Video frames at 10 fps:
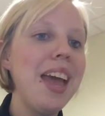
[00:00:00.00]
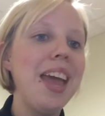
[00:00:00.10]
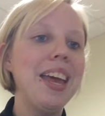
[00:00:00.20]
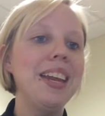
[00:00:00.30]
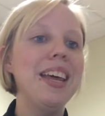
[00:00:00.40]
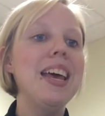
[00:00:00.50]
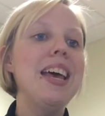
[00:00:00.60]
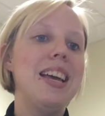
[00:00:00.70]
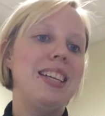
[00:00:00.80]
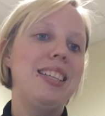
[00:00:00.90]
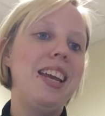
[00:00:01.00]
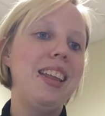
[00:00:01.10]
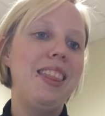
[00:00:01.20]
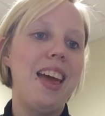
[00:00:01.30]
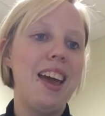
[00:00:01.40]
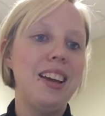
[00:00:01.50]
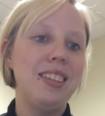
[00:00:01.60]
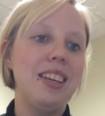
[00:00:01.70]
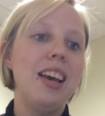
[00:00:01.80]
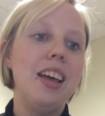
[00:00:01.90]
And it stated
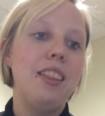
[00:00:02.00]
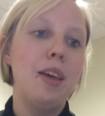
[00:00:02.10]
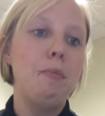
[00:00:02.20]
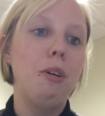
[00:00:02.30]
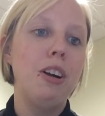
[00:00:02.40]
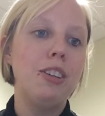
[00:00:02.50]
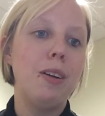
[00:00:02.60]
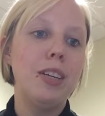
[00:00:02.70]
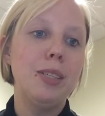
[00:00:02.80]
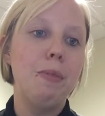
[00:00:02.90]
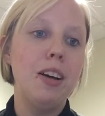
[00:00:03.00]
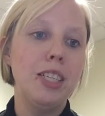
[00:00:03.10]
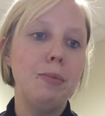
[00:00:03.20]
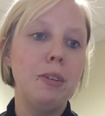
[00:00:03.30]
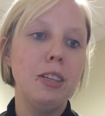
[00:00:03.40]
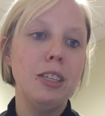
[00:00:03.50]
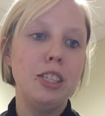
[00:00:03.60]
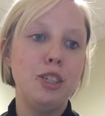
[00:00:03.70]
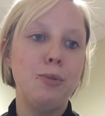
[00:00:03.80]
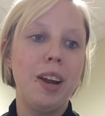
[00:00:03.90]
that the employers are responsible
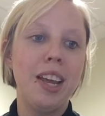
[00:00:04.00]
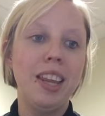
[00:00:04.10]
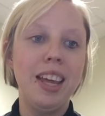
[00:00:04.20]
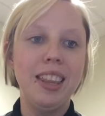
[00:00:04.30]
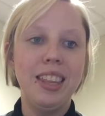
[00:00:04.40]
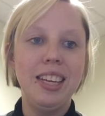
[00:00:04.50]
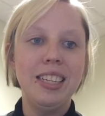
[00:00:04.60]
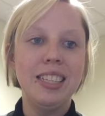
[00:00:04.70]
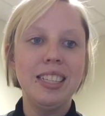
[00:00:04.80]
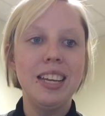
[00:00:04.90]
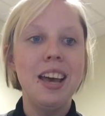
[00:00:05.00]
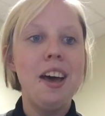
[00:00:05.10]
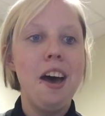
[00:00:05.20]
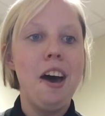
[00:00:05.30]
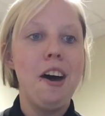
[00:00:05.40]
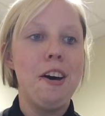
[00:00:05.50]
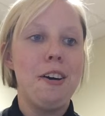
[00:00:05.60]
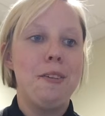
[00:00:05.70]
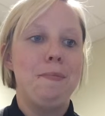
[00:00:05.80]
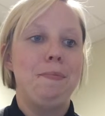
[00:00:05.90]
to regulate these,
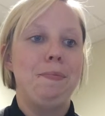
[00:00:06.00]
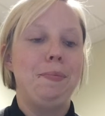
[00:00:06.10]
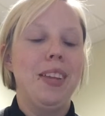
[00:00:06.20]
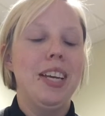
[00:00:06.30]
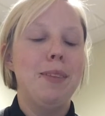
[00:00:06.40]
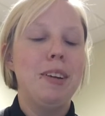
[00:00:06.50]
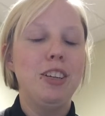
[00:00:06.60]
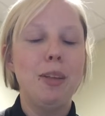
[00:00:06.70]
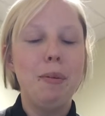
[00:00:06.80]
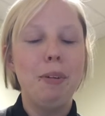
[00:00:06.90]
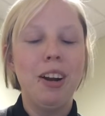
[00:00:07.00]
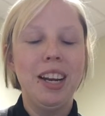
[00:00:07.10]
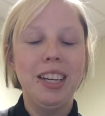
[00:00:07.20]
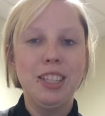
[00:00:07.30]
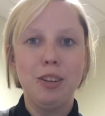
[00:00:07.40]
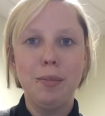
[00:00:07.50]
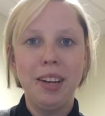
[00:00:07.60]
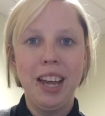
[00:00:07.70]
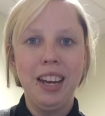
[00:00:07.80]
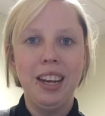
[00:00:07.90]
to make sure that people aren't getting
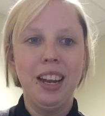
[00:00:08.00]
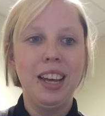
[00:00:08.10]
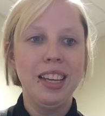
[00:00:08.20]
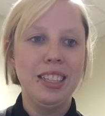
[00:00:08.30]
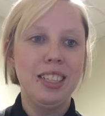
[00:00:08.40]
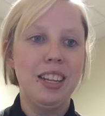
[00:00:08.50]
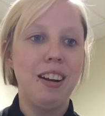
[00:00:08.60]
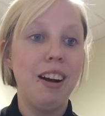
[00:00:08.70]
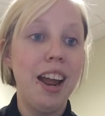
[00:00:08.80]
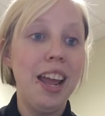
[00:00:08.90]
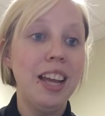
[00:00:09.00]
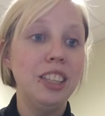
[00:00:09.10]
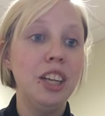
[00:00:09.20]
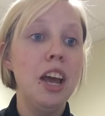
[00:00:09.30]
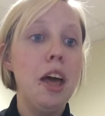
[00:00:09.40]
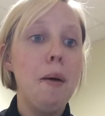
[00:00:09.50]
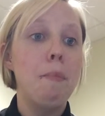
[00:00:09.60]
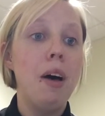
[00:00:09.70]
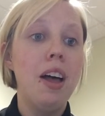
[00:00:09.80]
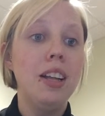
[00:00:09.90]
discriminated against their age,
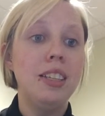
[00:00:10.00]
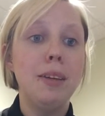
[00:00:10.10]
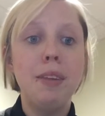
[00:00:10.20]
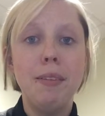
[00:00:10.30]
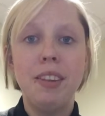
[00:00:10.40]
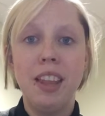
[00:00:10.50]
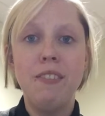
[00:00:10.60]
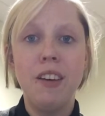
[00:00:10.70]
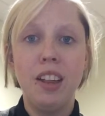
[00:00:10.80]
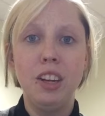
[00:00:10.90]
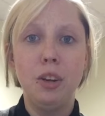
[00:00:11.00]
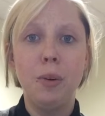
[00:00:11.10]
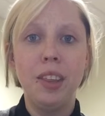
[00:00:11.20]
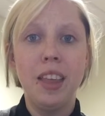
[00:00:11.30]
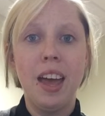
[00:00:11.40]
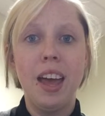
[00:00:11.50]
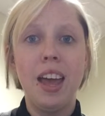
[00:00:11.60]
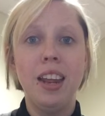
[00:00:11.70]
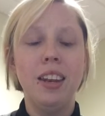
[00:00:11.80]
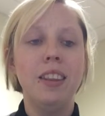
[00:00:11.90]
but sometimes they fail at doing that,
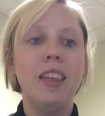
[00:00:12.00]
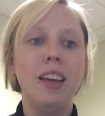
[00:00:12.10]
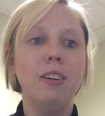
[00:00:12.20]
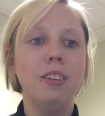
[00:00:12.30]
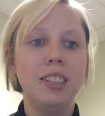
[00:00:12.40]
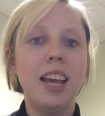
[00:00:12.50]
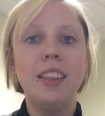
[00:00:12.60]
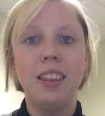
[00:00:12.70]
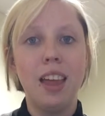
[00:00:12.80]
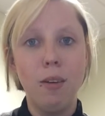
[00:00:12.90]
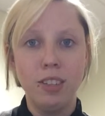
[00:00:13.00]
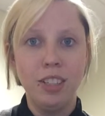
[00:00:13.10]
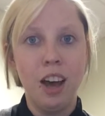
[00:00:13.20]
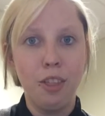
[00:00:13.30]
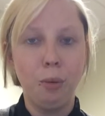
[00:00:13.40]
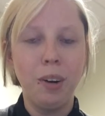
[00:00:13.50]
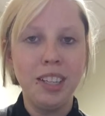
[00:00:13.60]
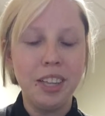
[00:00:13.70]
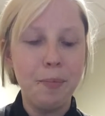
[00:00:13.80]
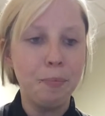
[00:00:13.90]
and they'll state that that was not the
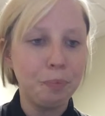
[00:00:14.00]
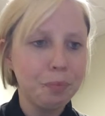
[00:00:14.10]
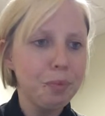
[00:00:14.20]
reason